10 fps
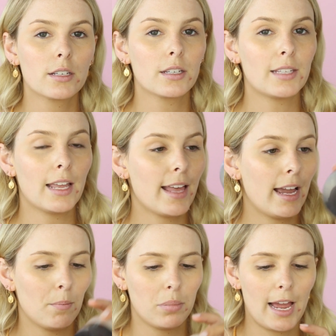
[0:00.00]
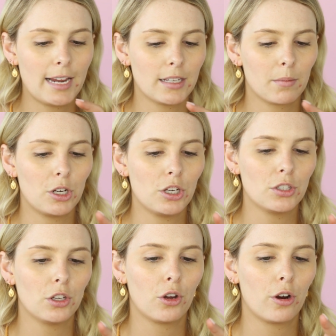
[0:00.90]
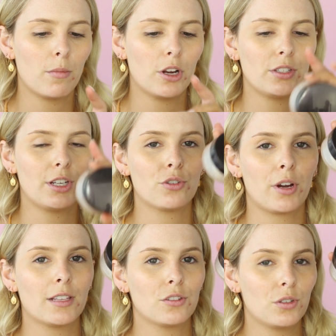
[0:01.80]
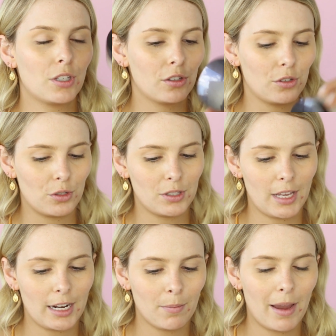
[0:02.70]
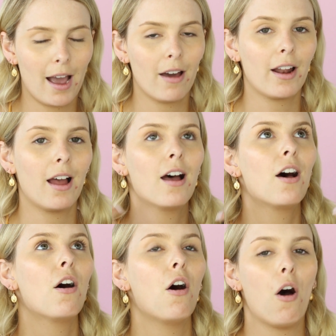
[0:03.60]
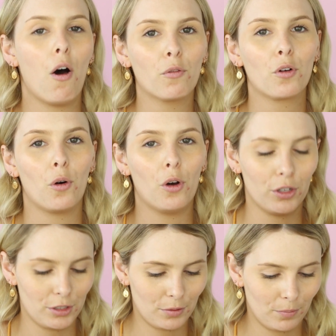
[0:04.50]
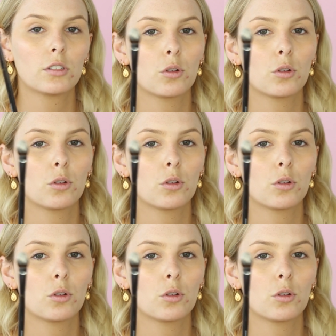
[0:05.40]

To set that in place, I'm going to use a Mercier Translucent Loose Setting Powder, of course.